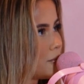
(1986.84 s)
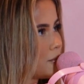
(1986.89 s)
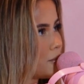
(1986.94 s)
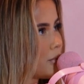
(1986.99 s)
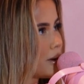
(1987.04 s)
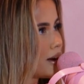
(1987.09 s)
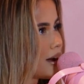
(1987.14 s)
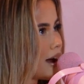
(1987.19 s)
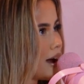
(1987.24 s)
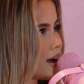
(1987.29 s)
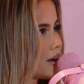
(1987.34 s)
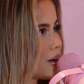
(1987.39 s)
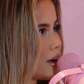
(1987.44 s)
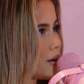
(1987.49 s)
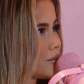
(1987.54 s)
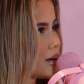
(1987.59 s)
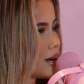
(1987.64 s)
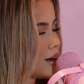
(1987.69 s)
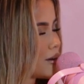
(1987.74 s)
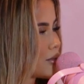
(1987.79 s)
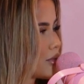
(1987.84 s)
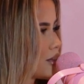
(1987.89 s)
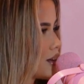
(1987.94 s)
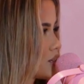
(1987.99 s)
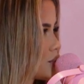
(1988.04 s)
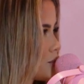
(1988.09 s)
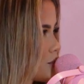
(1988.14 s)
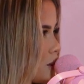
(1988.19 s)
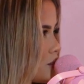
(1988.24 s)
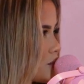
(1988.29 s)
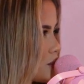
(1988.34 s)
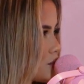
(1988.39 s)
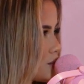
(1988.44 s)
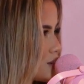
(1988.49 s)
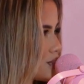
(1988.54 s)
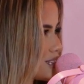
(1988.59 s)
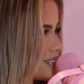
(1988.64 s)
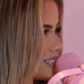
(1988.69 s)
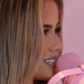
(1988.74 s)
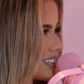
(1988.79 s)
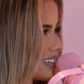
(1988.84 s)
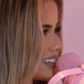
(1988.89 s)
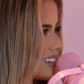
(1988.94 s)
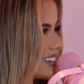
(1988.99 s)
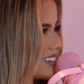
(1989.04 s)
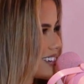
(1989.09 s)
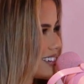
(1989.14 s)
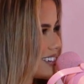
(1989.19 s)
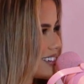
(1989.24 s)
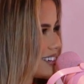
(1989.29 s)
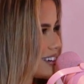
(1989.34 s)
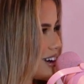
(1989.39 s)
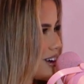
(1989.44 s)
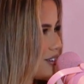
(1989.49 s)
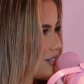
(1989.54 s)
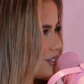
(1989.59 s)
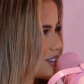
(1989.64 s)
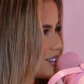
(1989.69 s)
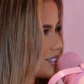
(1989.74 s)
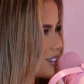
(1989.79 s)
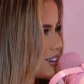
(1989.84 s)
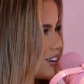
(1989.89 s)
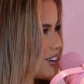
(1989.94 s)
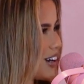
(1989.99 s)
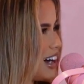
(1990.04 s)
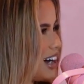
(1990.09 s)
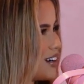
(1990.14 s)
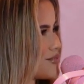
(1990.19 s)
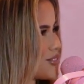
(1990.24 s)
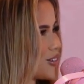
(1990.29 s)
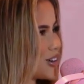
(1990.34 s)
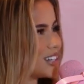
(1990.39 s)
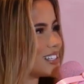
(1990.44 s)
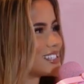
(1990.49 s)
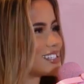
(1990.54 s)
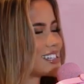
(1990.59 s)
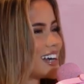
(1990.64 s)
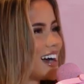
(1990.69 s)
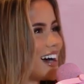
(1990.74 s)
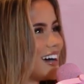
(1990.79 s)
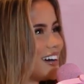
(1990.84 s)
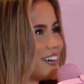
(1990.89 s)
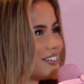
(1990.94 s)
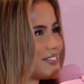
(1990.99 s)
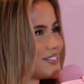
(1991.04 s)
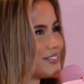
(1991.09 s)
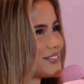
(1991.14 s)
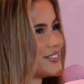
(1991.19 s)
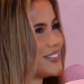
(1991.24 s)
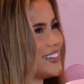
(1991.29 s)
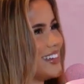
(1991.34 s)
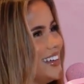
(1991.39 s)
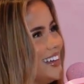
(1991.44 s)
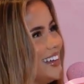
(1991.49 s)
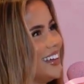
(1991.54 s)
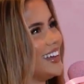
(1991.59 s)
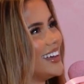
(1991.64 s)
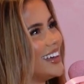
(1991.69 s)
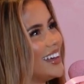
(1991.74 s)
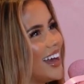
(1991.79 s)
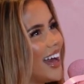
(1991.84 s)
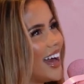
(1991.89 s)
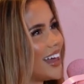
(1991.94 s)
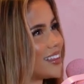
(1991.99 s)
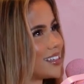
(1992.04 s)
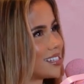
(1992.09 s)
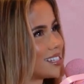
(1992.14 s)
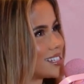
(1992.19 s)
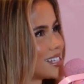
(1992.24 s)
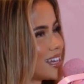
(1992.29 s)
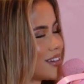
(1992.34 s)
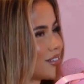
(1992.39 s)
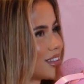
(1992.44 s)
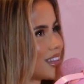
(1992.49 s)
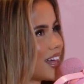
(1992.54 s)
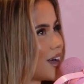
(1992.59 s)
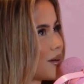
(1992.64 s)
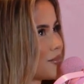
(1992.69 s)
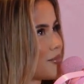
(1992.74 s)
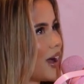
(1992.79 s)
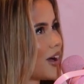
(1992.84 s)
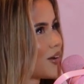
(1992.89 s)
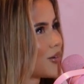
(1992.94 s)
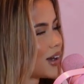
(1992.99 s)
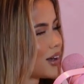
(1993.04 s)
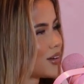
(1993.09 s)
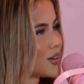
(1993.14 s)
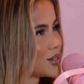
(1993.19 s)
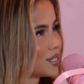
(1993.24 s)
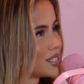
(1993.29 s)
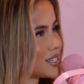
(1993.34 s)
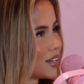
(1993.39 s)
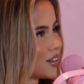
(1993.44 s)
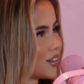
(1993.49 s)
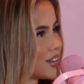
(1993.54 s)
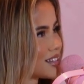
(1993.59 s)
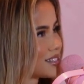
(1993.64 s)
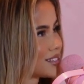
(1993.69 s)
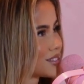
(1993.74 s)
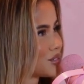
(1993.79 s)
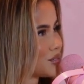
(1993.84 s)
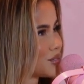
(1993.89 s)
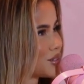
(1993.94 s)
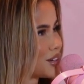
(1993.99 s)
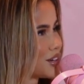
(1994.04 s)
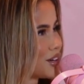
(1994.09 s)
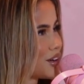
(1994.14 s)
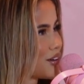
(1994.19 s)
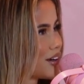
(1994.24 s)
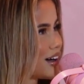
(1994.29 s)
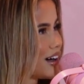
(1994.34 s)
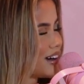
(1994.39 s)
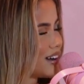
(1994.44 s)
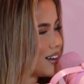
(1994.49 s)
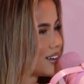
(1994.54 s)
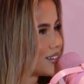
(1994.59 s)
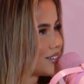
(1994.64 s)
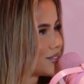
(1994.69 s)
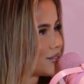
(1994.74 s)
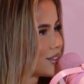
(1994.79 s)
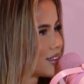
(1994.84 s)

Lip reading: But yeah, I mean, I think she probably wishes that, you know, I wanted to go out more and stuff. And this is even like back when I was single, I still wouldn't go out. With